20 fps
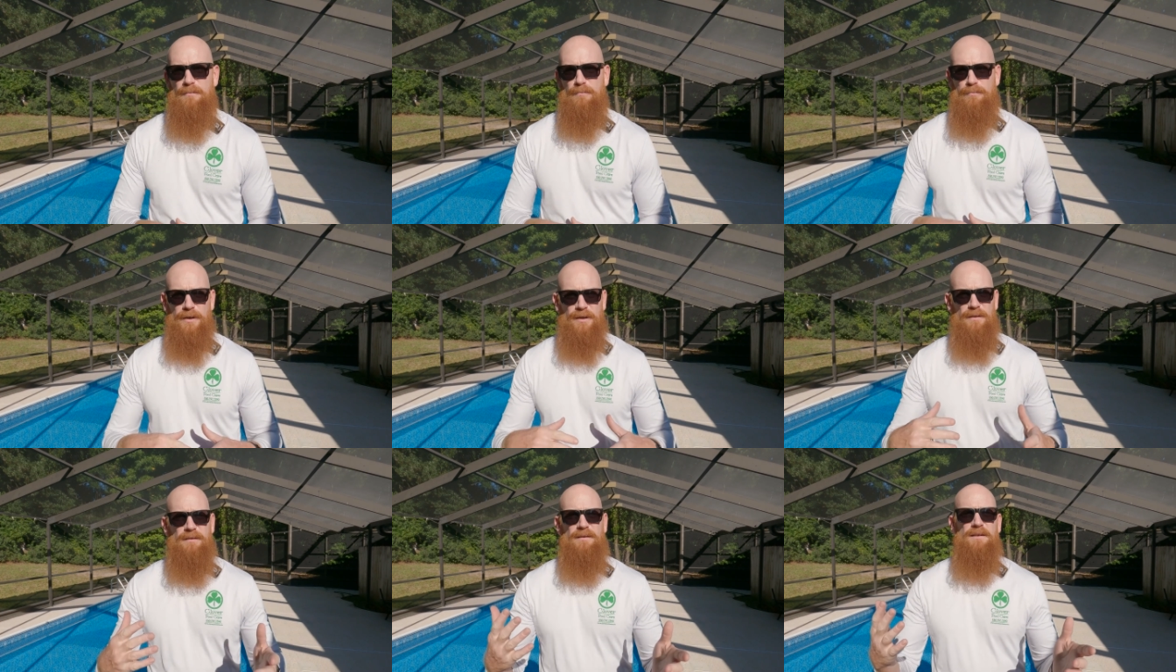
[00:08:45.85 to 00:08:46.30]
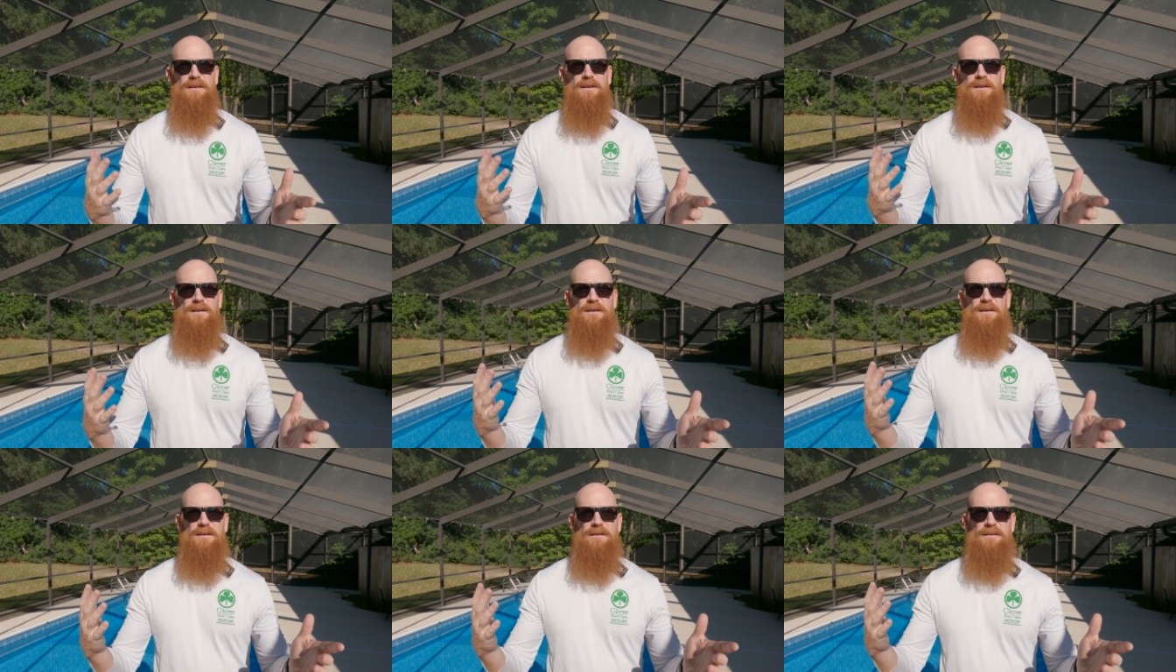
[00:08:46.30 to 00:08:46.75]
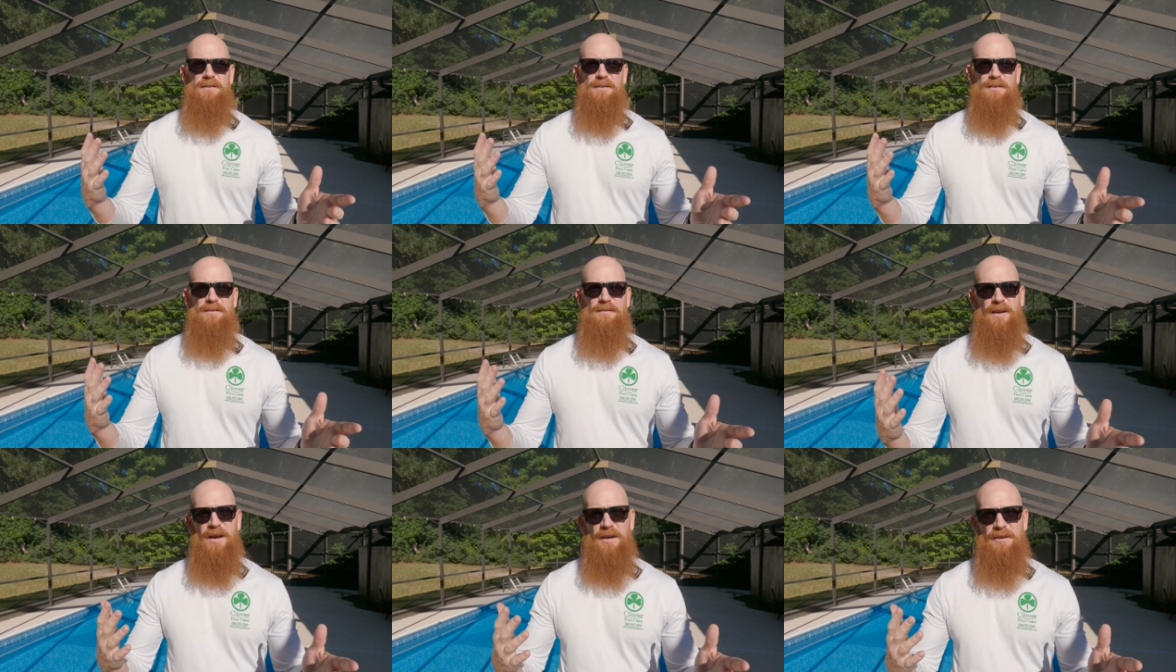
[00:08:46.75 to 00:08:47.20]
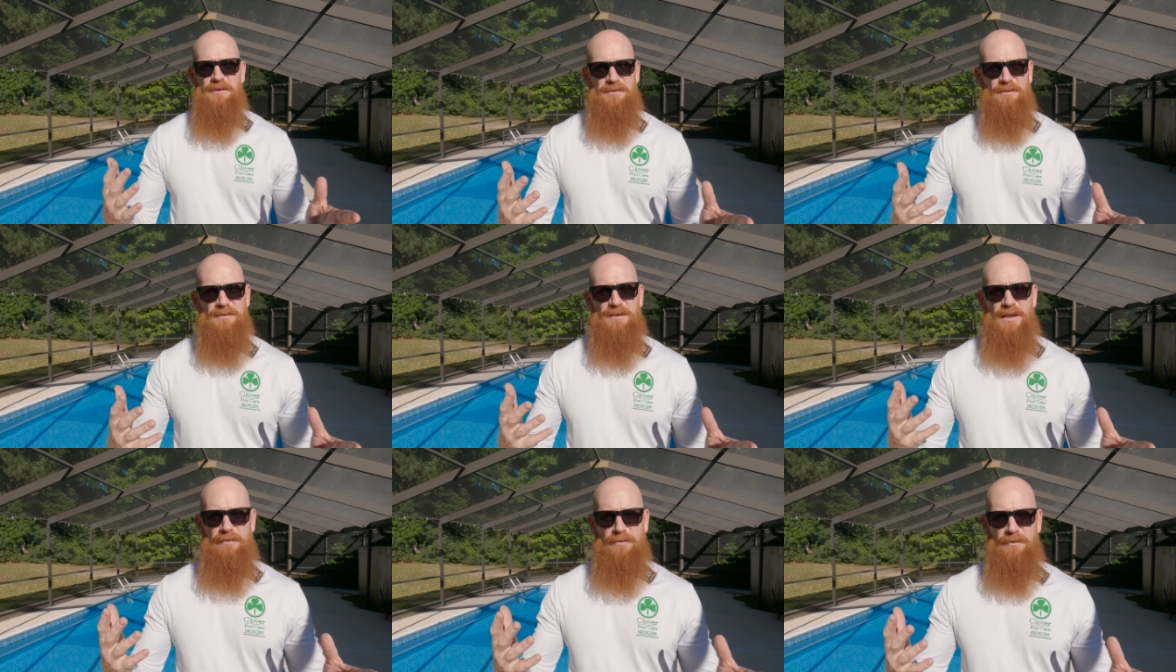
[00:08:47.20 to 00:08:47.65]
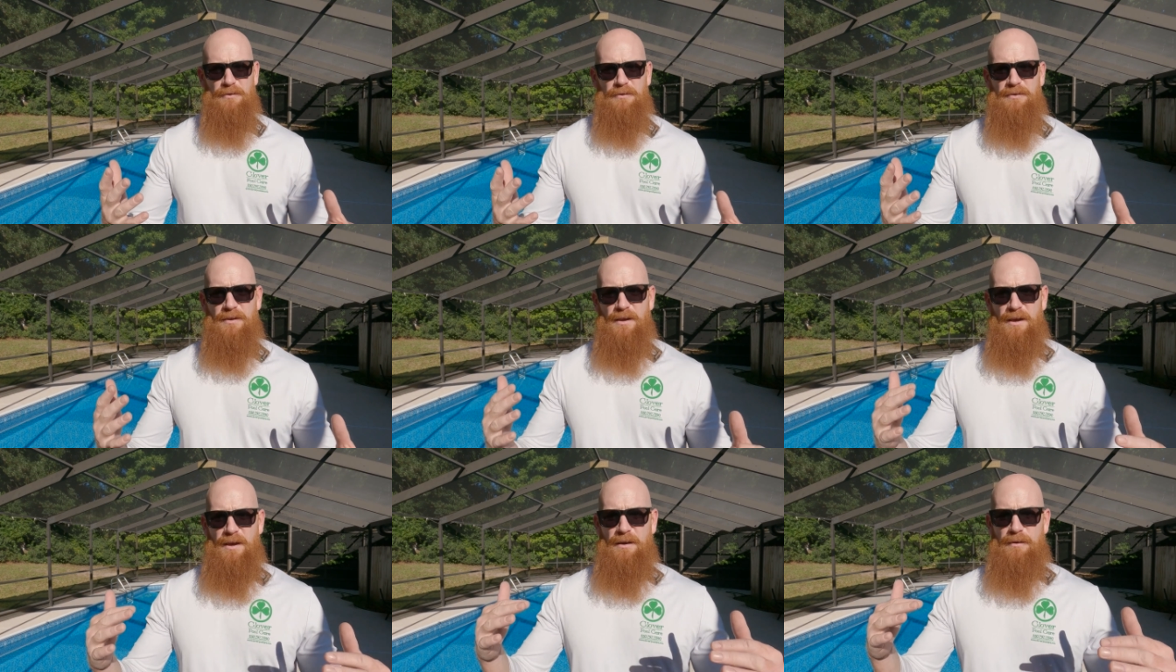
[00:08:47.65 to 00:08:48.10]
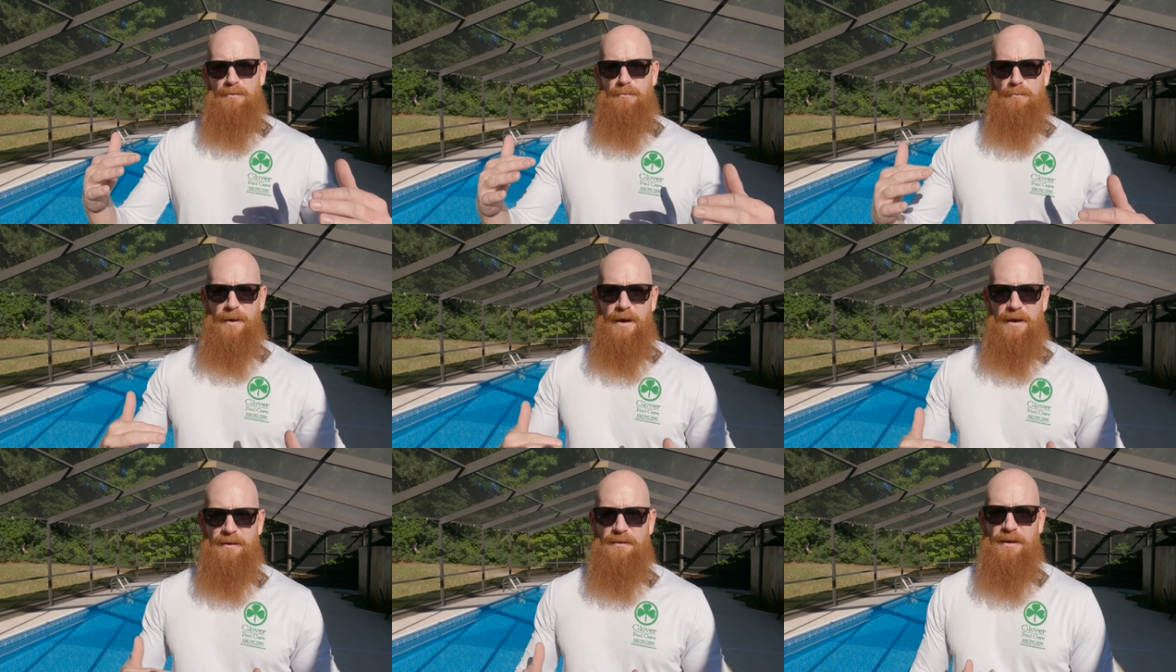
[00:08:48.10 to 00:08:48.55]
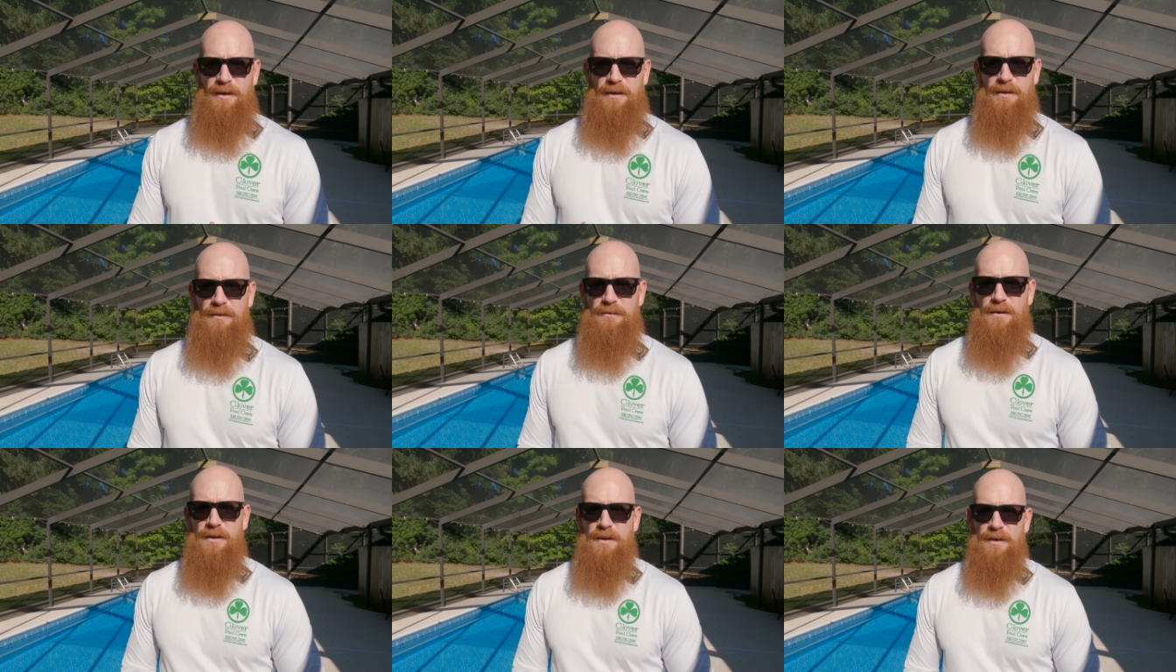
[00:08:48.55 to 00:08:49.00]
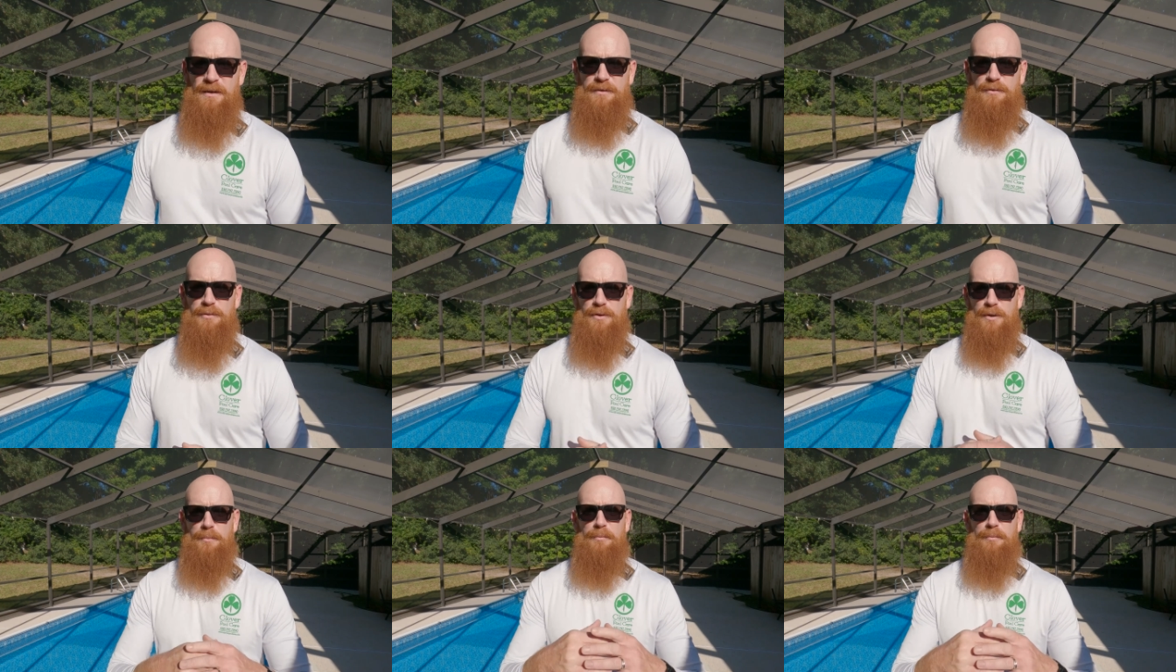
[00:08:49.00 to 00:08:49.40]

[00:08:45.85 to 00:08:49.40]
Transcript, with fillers: bring the cyanuric levels back down to an